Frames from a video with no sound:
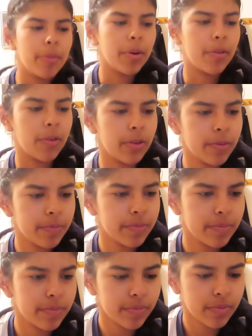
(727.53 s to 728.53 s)
my phone.
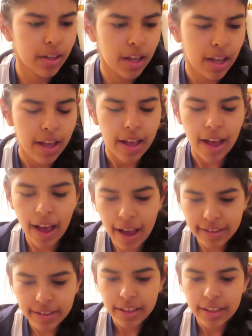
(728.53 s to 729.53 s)

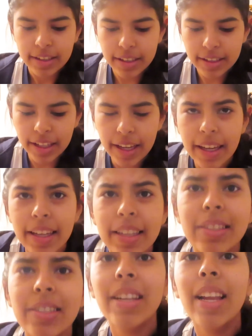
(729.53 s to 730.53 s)
And today
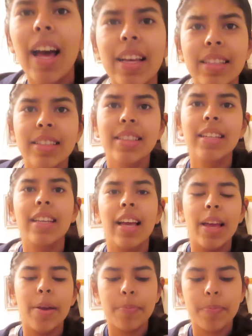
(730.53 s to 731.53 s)
is our last
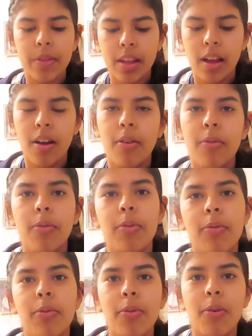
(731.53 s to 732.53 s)
game
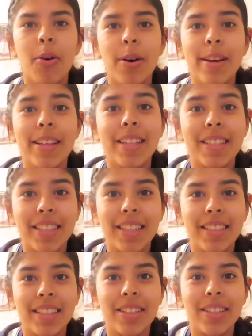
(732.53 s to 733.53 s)
for the
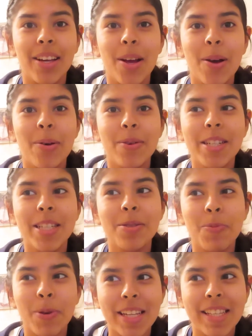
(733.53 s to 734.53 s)
season, which is
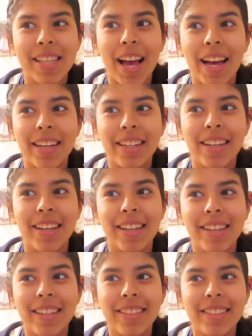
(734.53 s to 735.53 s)
pretty sad
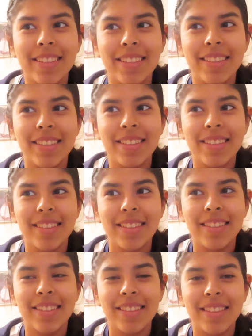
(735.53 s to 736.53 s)
because
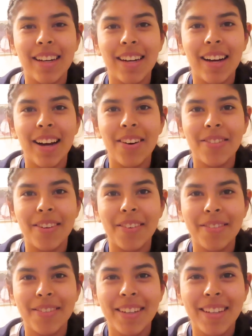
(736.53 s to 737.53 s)
I don't know.
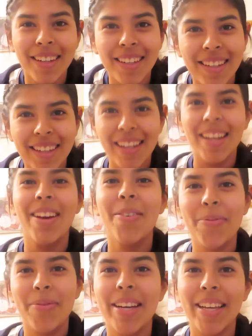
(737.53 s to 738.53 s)

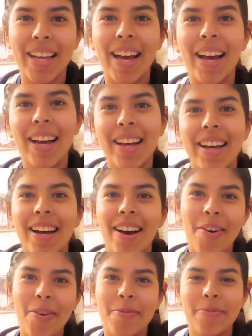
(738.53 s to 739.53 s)
But yeah,
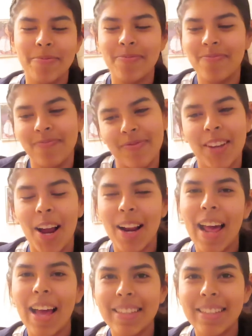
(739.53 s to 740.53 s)
our
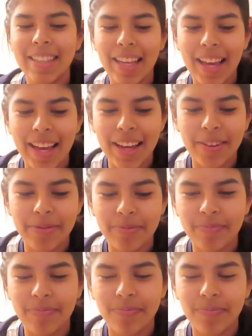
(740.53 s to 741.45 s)
last game,